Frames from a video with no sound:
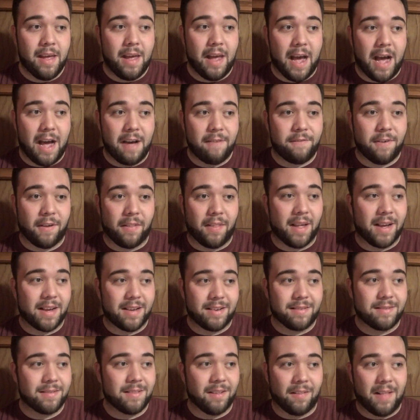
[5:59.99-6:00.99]
I felt
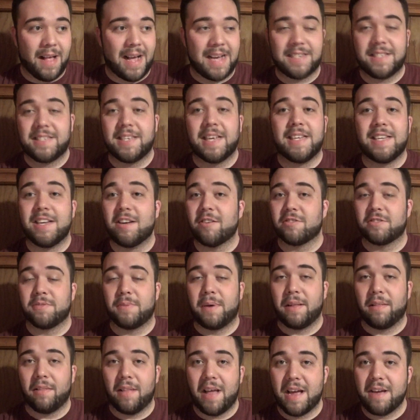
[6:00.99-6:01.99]
like the last 10 years of
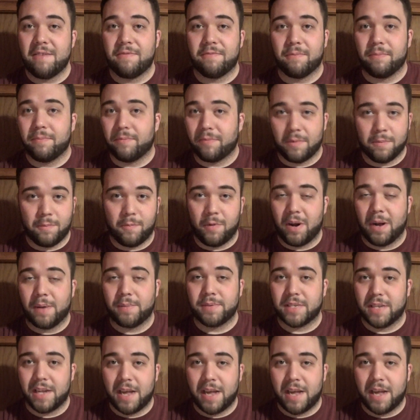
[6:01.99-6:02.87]
my life from when I was in